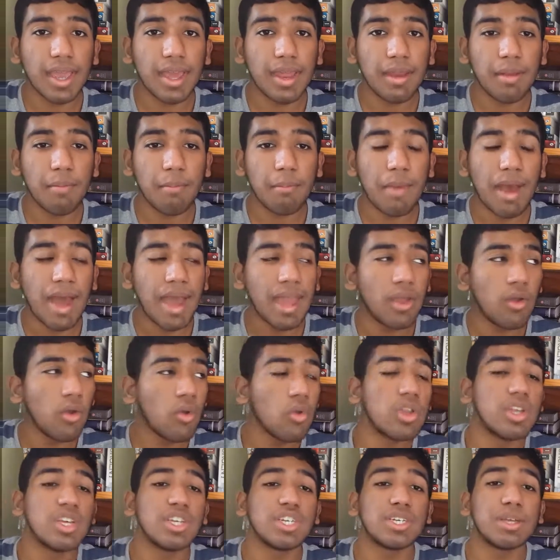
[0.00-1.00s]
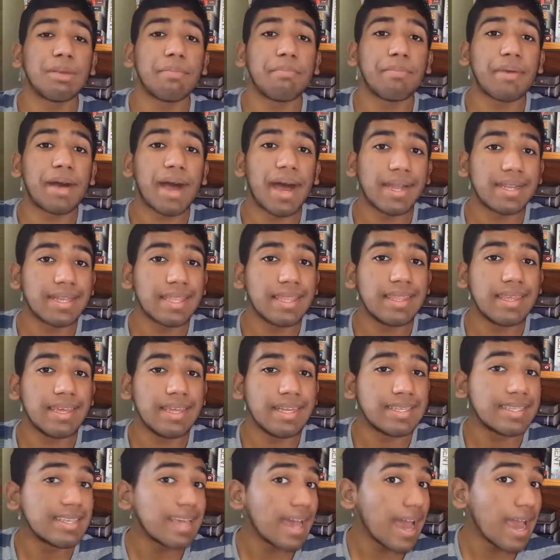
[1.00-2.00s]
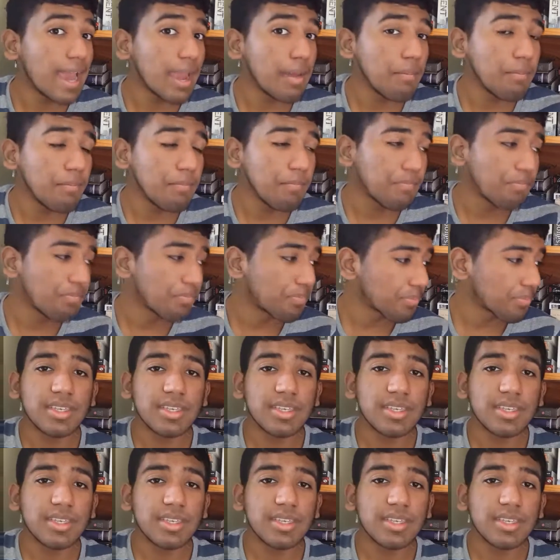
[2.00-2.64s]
in my ownership at the time.